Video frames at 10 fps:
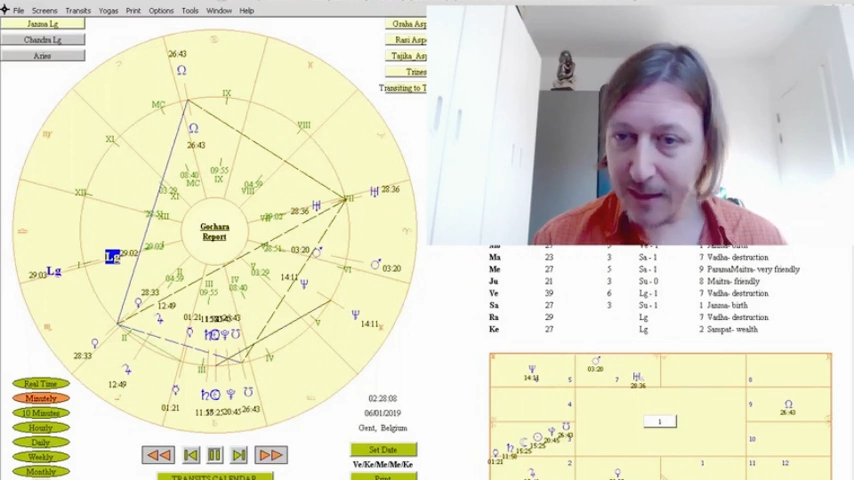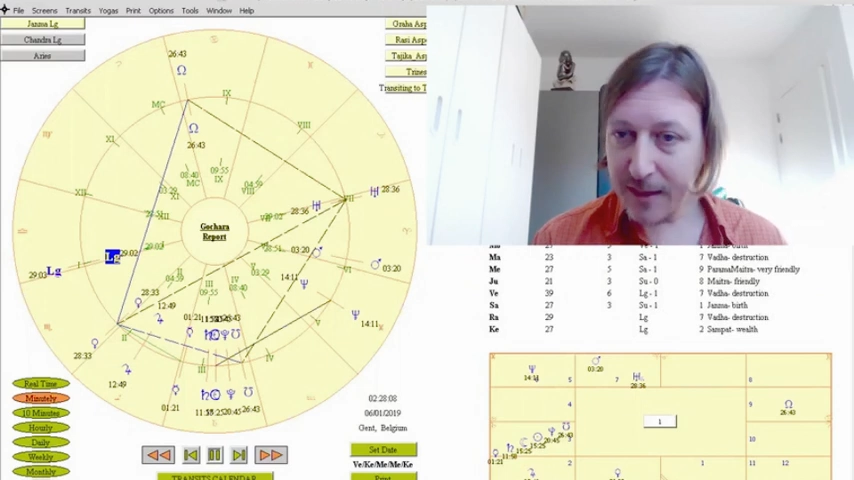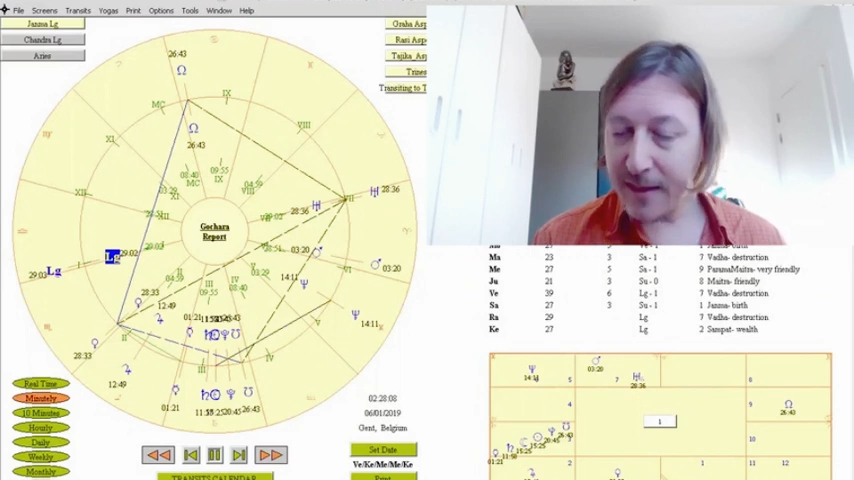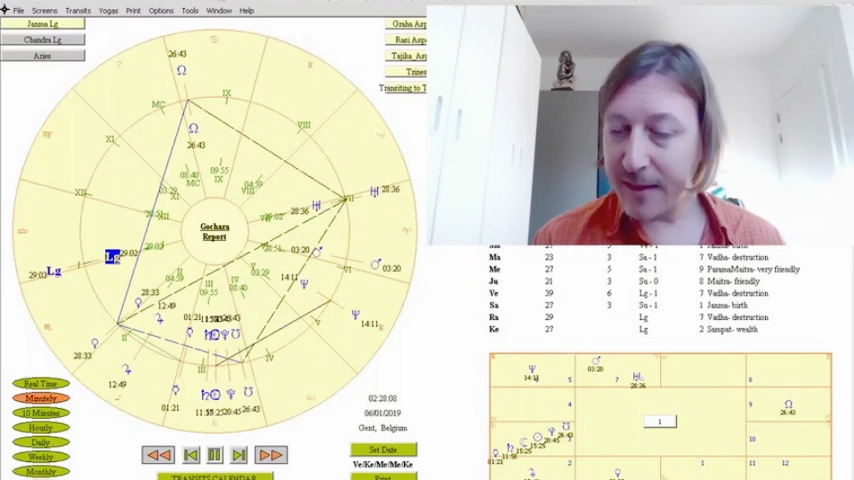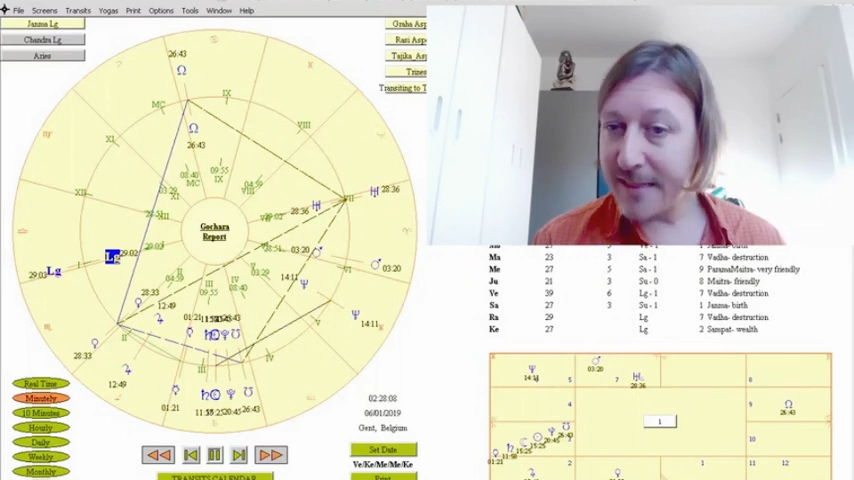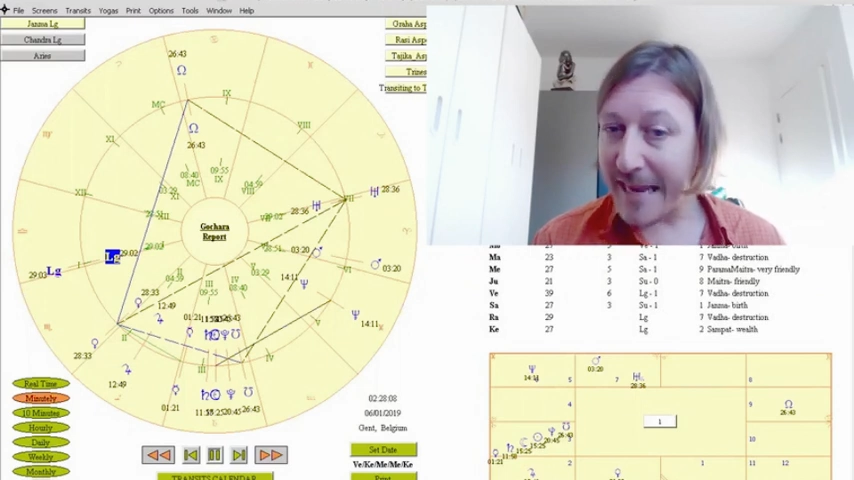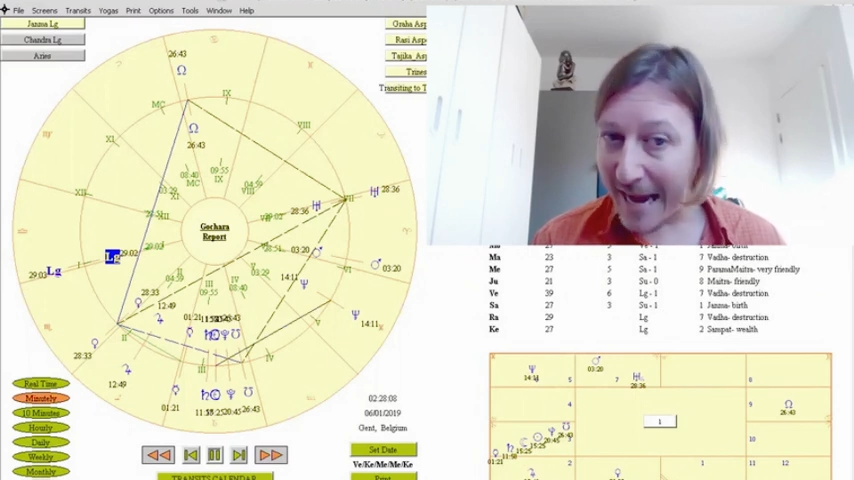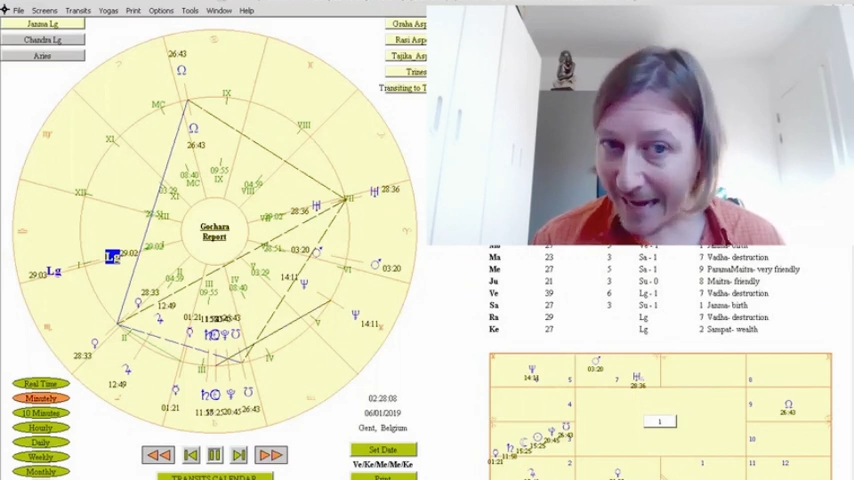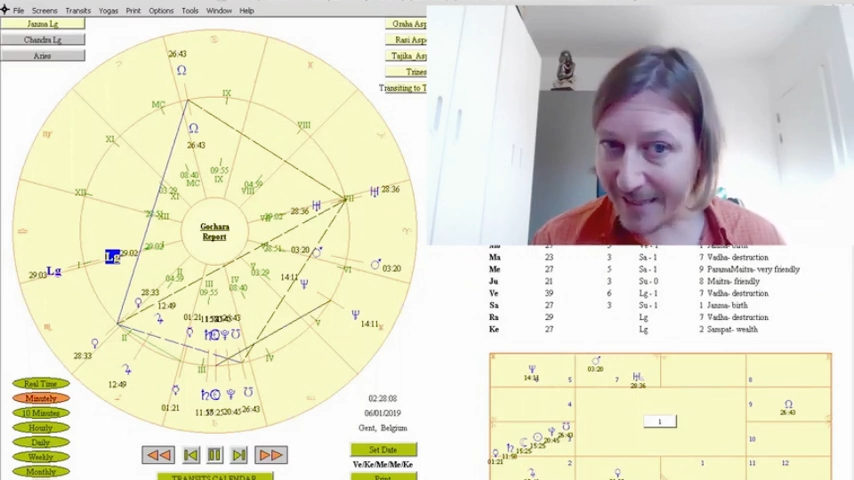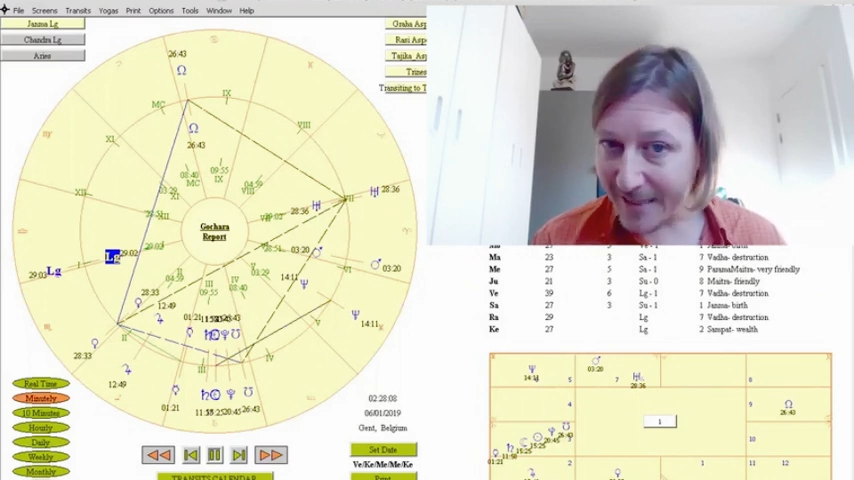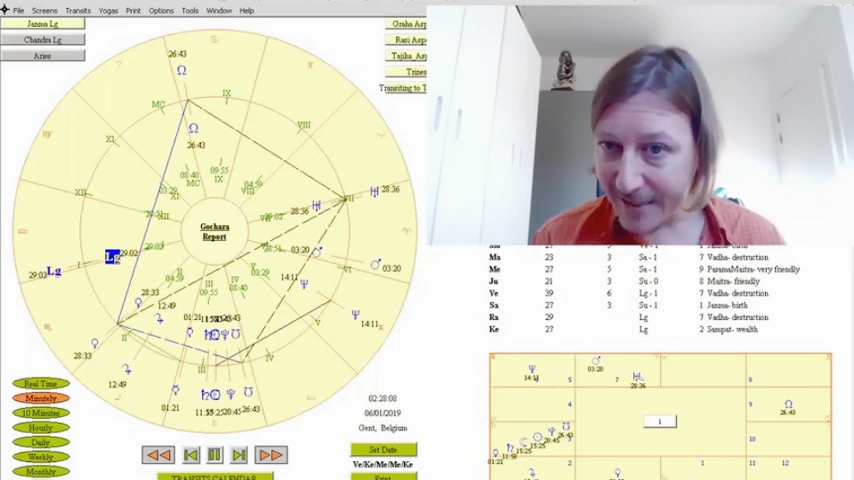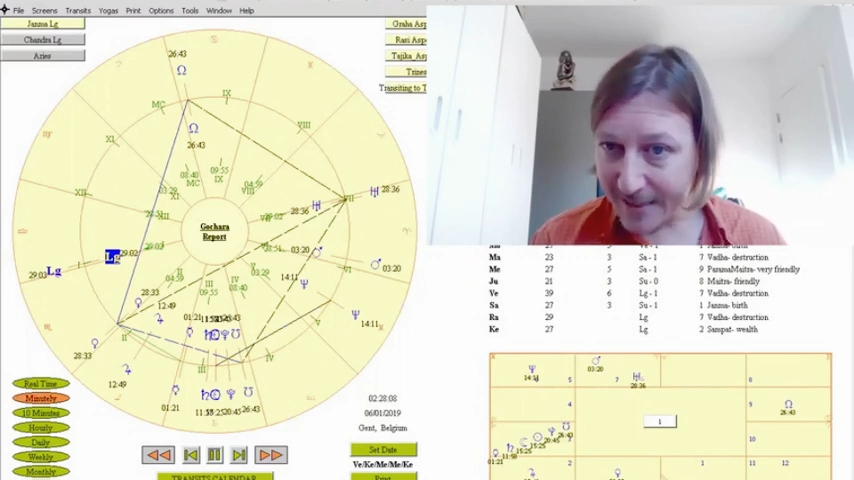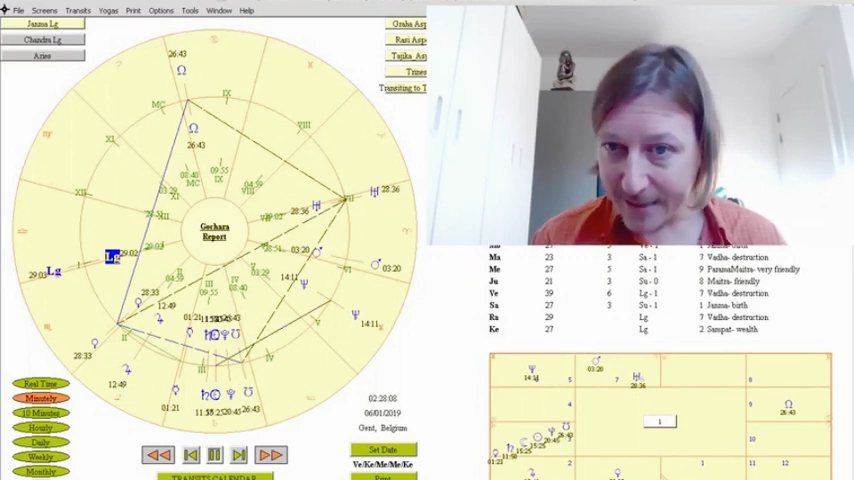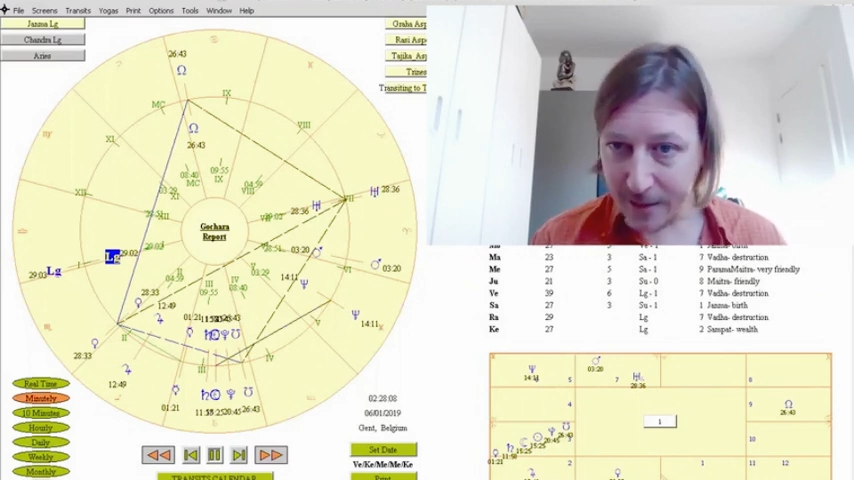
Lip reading: It is the axis